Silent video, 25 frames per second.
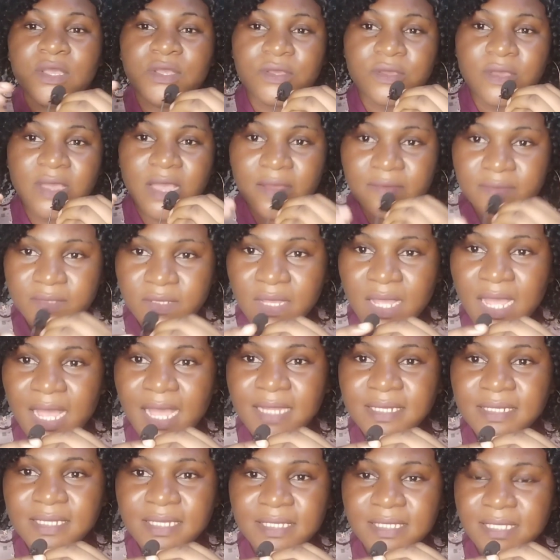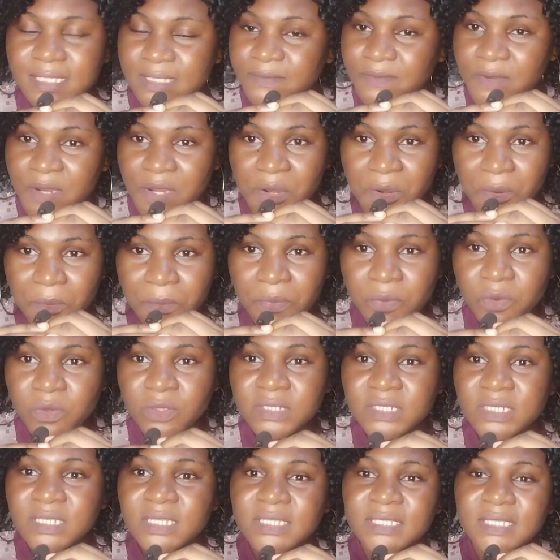You have to add it. It's very
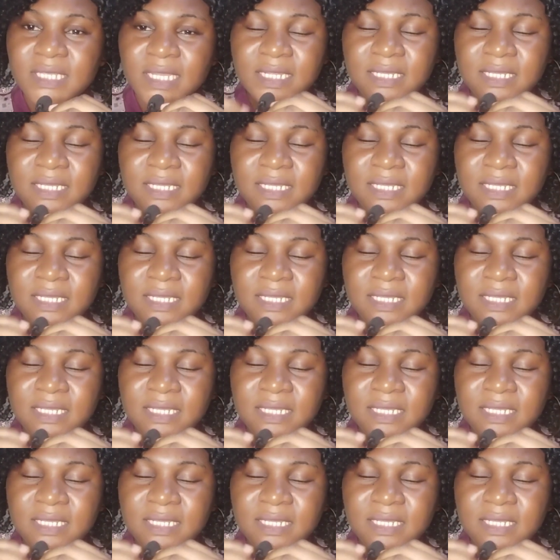important.